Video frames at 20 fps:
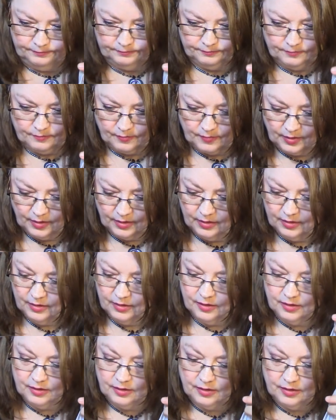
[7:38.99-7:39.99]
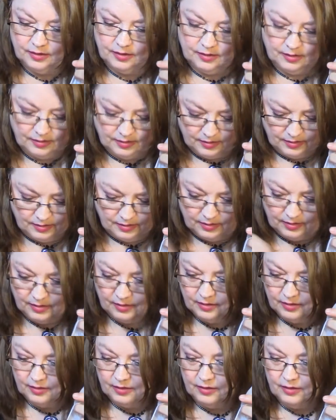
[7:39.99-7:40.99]

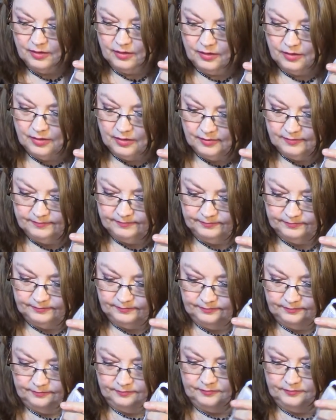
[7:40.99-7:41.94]
Nobody speaks.